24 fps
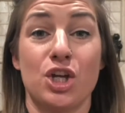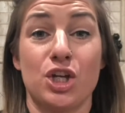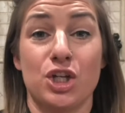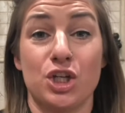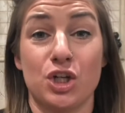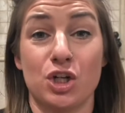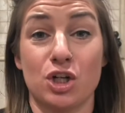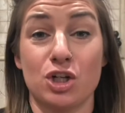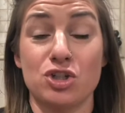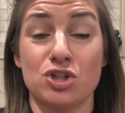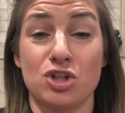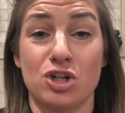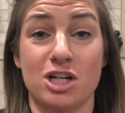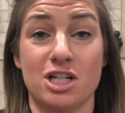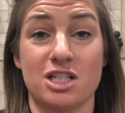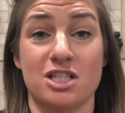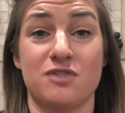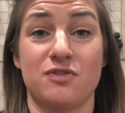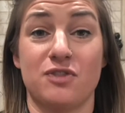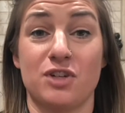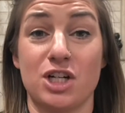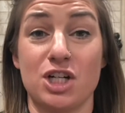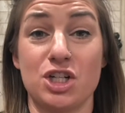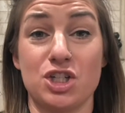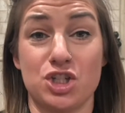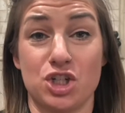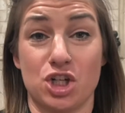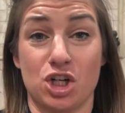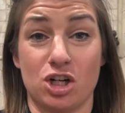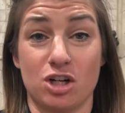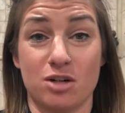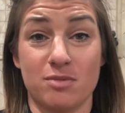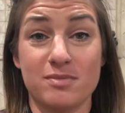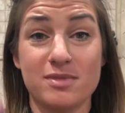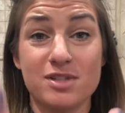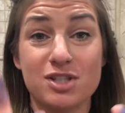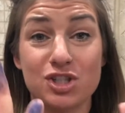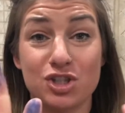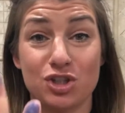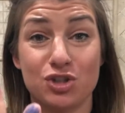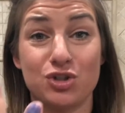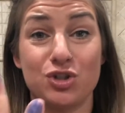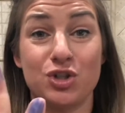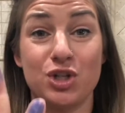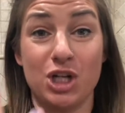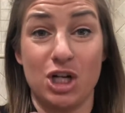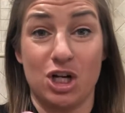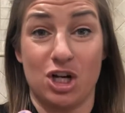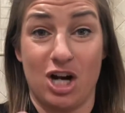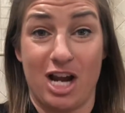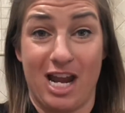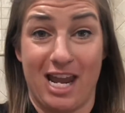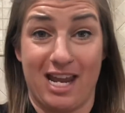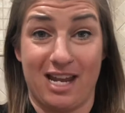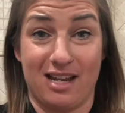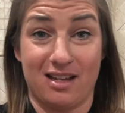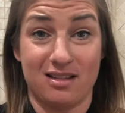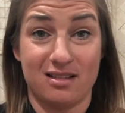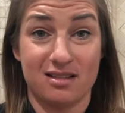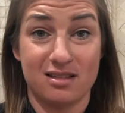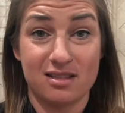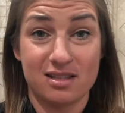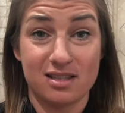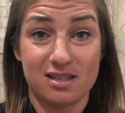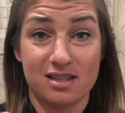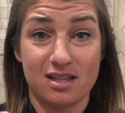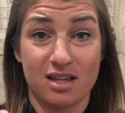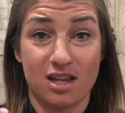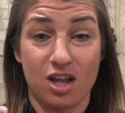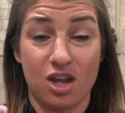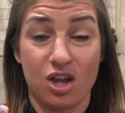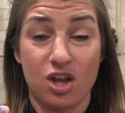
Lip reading: you're transferring germs to your hands.